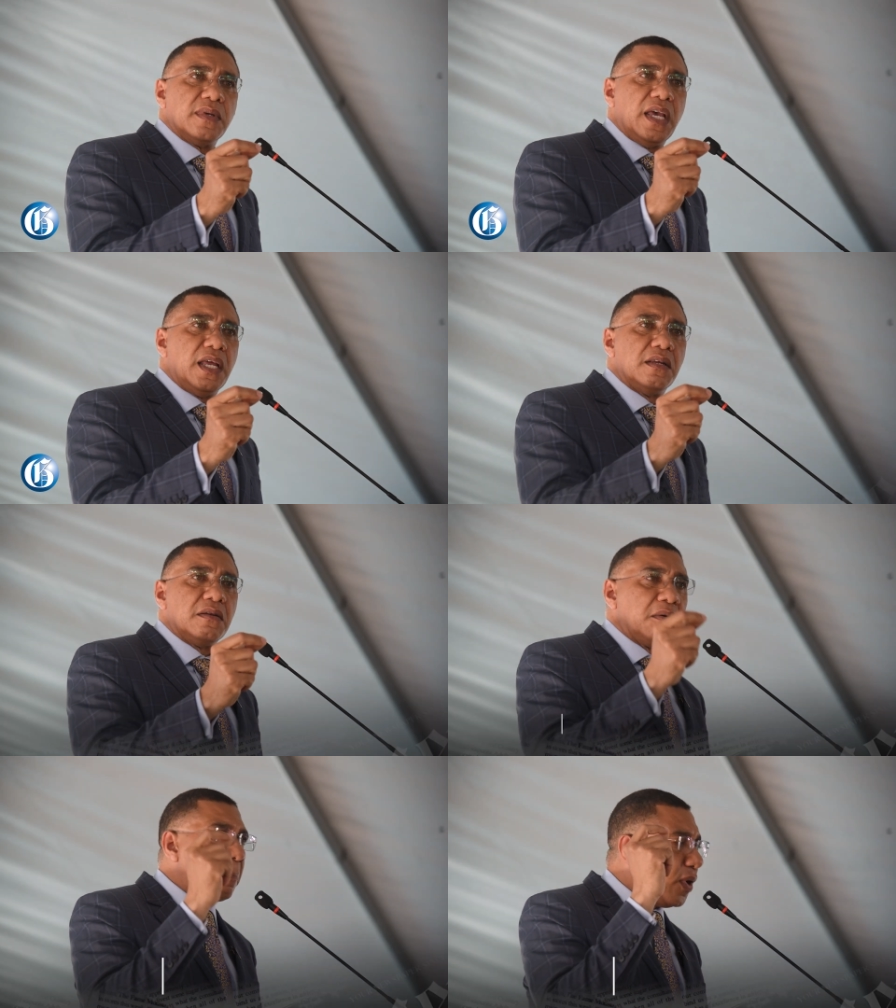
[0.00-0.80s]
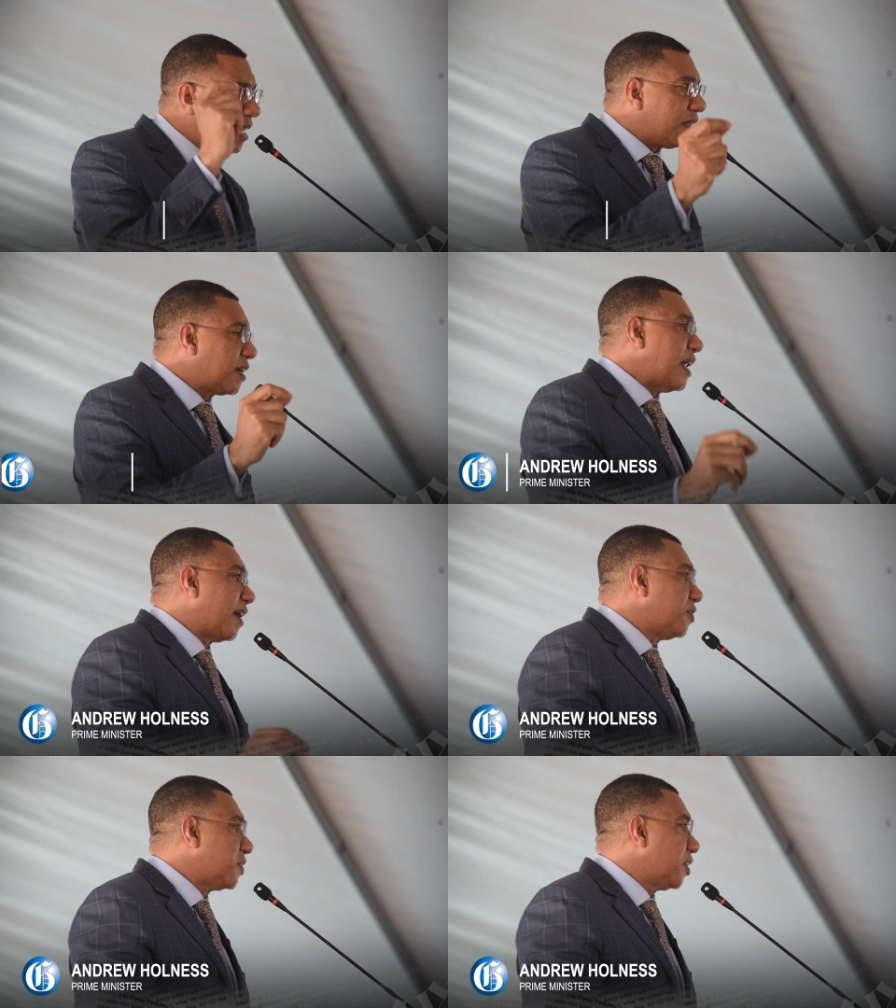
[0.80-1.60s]
in political
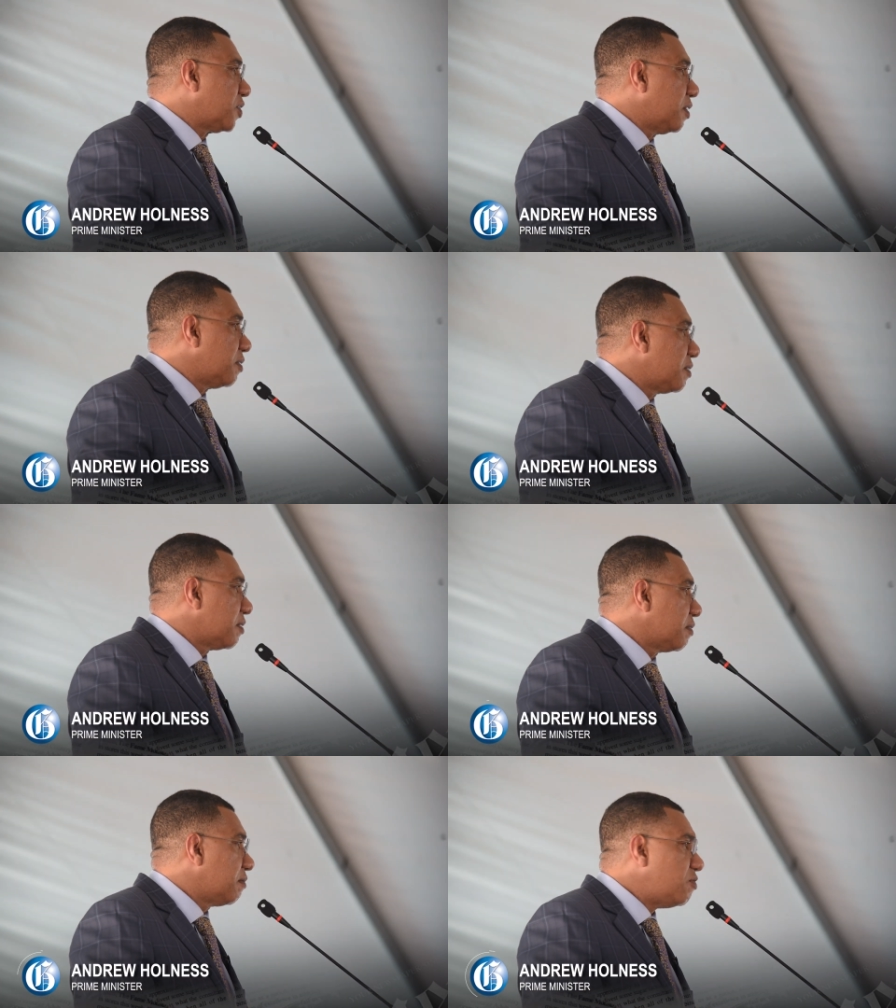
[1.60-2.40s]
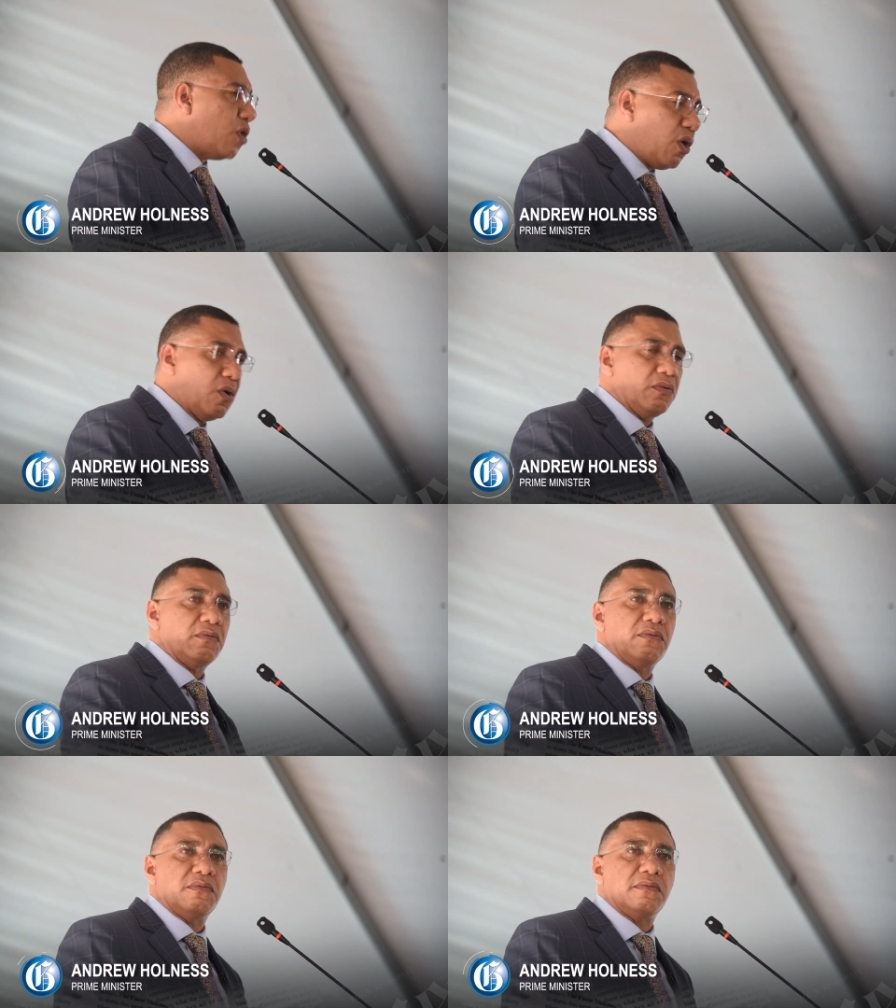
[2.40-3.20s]
accusation. No.